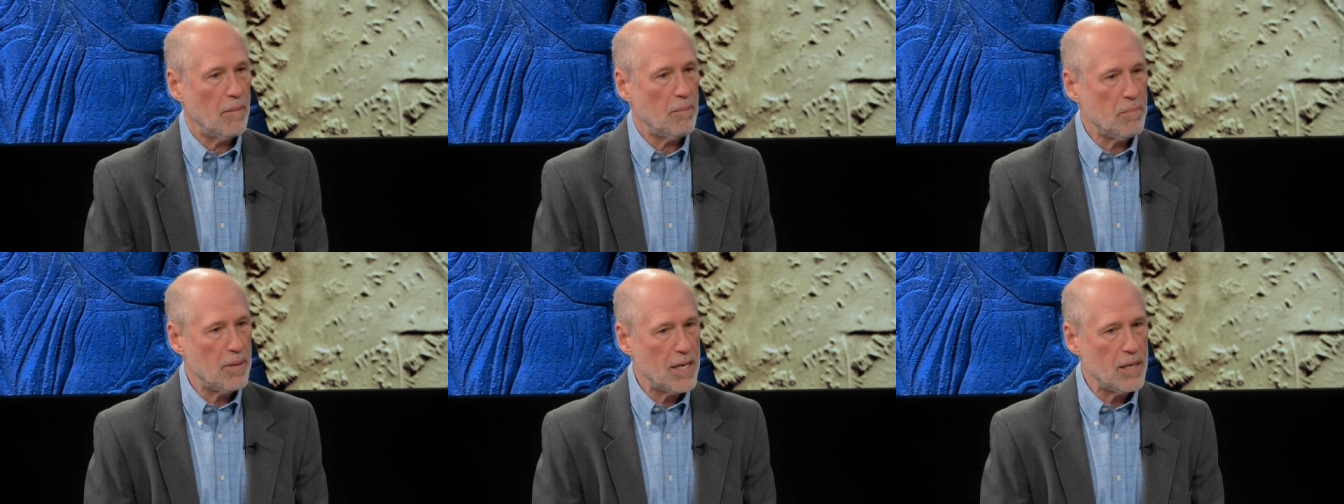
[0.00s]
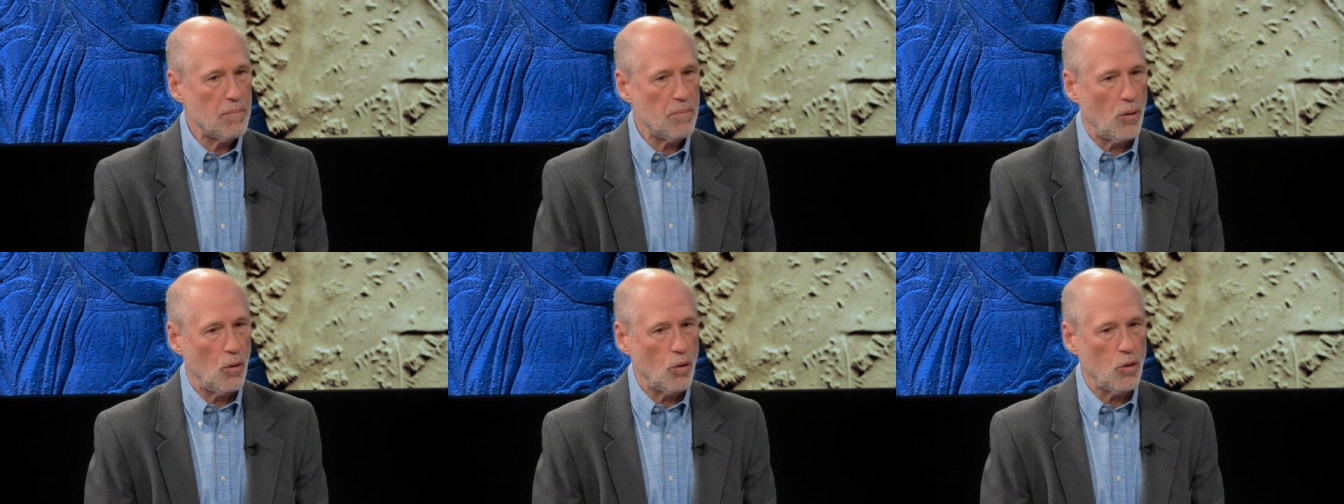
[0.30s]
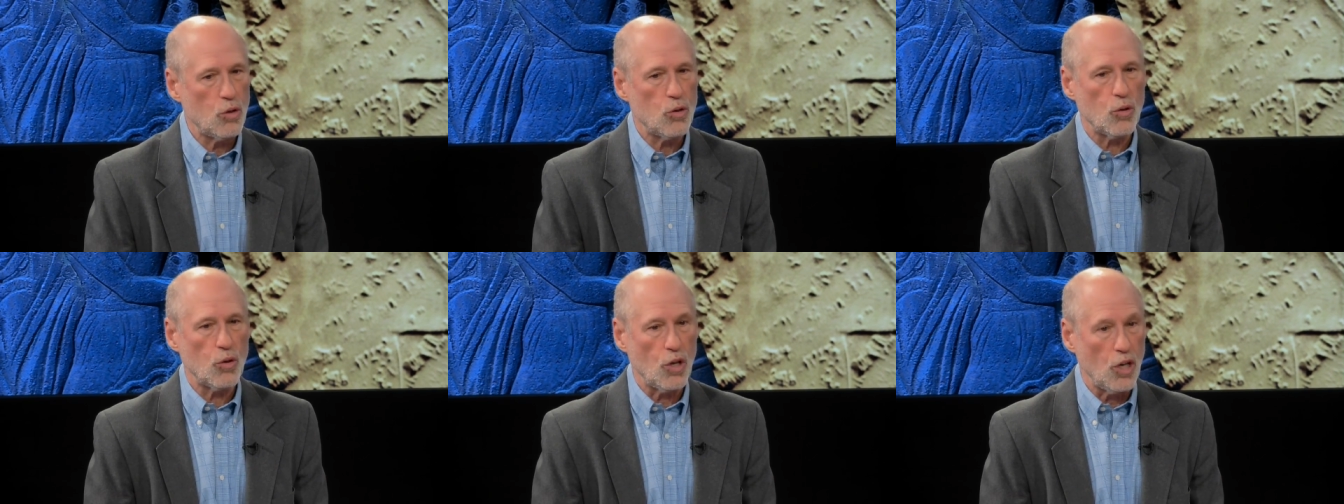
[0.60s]
people
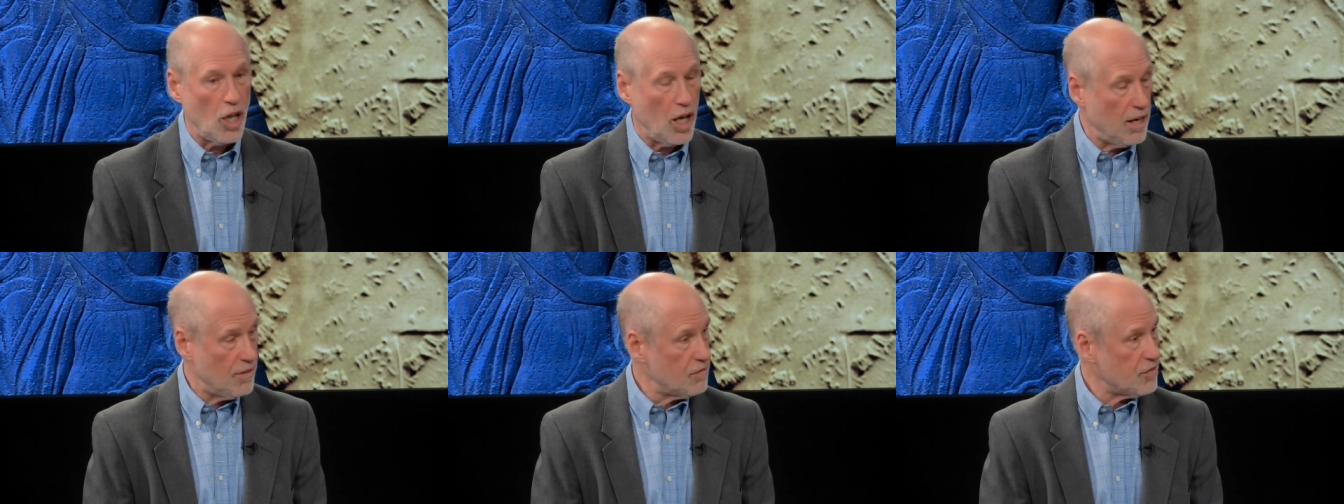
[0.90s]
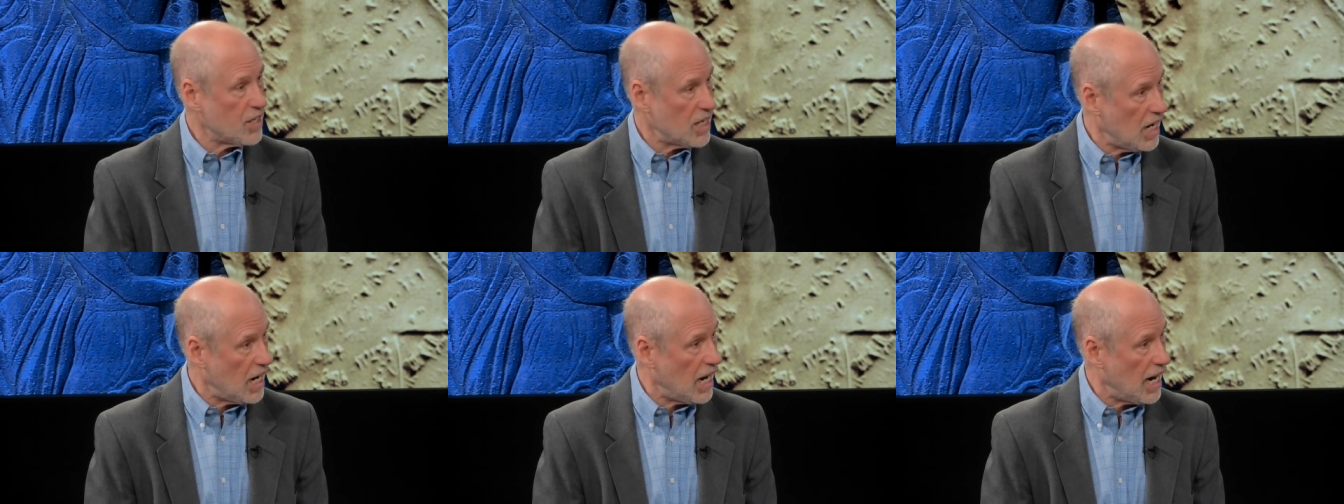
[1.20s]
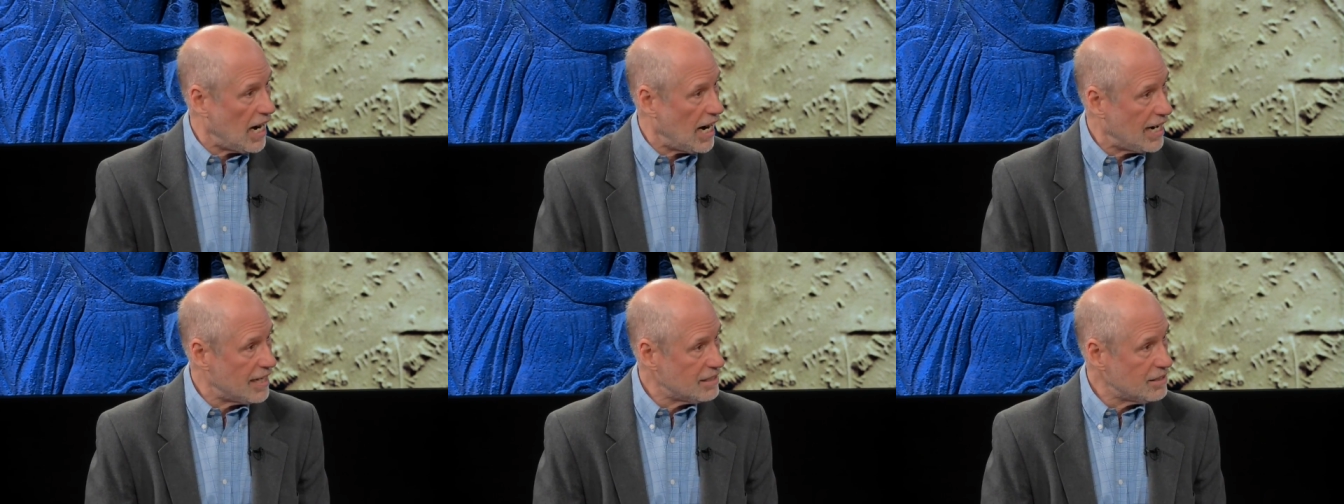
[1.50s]
who love
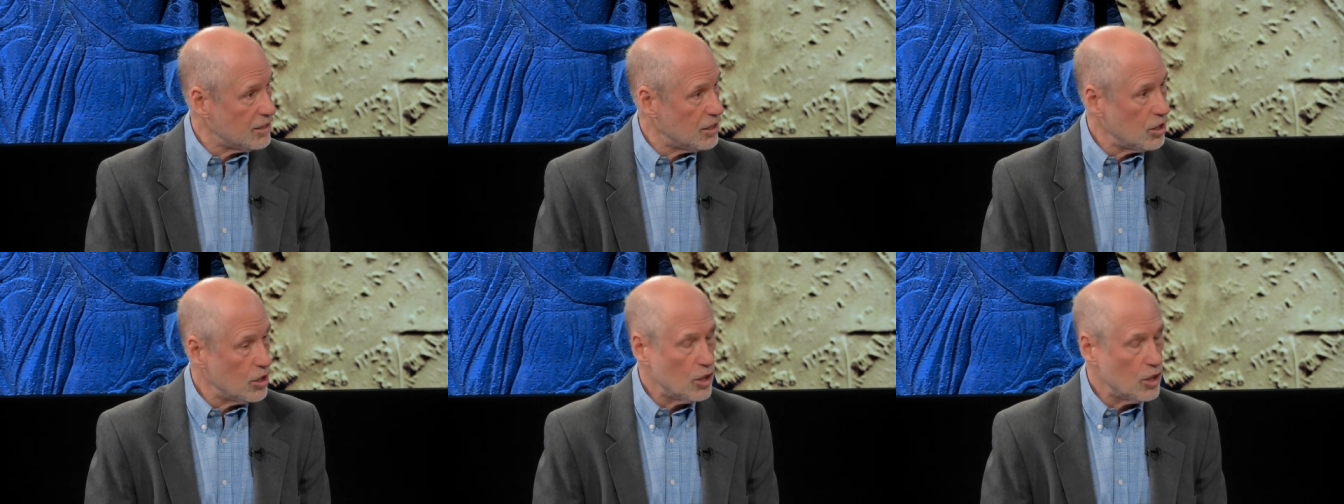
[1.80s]
God